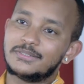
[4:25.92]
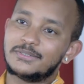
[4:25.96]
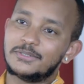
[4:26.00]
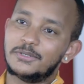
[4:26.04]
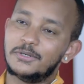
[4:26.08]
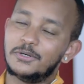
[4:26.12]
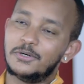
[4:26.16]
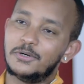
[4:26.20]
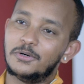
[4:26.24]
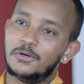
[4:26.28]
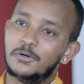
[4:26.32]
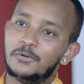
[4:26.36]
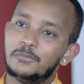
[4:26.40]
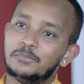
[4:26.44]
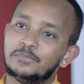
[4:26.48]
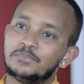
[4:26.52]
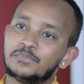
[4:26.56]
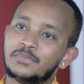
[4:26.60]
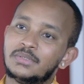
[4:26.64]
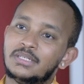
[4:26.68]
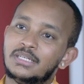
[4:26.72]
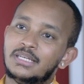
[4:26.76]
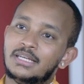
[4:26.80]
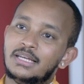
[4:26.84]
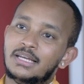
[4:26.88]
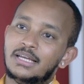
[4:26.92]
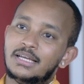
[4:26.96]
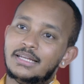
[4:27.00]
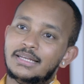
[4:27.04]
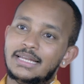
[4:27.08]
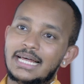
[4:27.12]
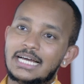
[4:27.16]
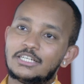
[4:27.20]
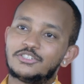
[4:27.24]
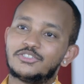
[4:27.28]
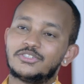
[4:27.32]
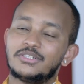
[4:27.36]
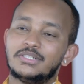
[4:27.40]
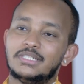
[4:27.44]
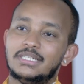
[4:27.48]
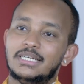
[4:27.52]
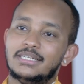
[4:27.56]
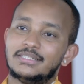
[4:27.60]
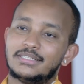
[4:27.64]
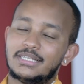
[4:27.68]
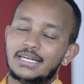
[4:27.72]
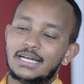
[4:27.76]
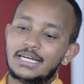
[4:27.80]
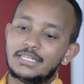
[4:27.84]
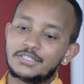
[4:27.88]
So naturally,
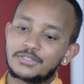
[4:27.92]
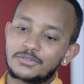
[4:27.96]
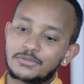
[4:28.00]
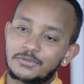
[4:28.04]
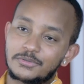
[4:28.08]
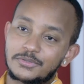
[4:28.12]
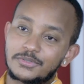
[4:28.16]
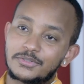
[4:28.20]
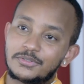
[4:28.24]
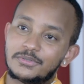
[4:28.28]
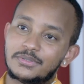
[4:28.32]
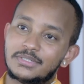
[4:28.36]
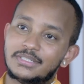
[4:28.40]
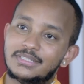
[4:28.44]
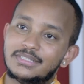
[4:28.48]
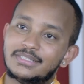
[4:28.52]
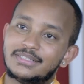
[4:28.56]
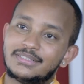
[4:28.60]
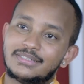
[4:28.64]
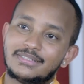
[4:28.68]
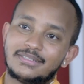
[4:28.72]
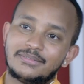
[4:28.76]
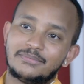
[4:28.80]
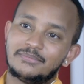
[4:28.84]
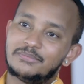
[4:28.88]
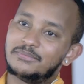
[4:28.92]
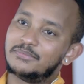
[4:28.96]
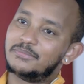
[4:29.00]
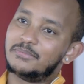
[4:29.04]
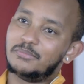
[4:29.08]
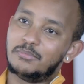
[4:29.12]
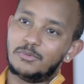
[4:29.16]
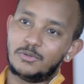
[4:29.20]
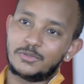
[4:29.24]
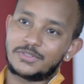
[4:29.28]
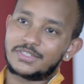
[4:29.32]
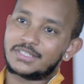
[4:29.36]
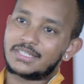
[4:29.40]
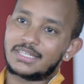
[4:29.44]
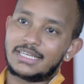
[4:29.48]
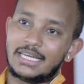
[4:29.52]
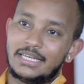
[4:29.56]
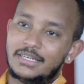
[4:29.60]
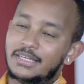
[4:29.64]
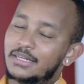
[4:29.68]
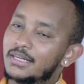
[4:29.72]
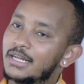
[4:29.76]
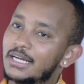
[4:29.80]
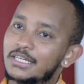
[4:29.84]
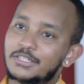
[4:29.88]
as a high school student, most
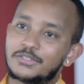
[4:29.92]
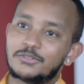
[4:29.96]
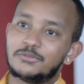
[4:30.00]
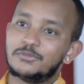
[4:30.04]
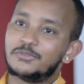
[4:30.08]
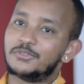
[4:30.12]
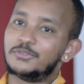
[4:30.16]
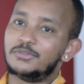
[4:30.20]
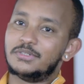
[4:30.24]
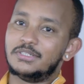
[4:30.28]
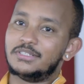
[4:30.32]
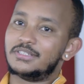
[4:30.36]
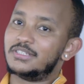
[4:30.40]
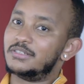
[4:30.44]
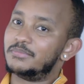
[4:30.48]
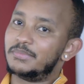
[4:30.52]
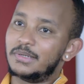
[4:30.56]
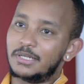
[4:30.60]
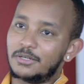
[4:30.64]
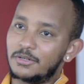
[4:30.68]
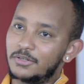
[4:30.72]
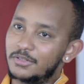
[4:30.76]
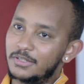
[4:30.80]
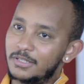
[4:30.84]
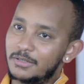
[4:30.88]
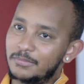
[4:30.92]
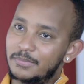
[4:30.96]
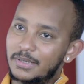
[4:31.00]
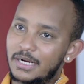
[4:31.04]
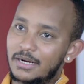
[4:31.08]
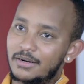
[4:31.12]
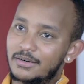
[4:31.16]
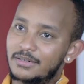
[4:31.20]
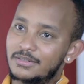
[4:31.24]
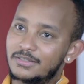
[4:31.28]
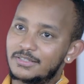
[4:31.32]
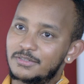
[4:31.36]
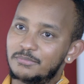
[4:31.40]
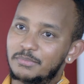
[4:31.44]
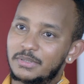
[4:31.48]
Kenyan high school students depend on their parents.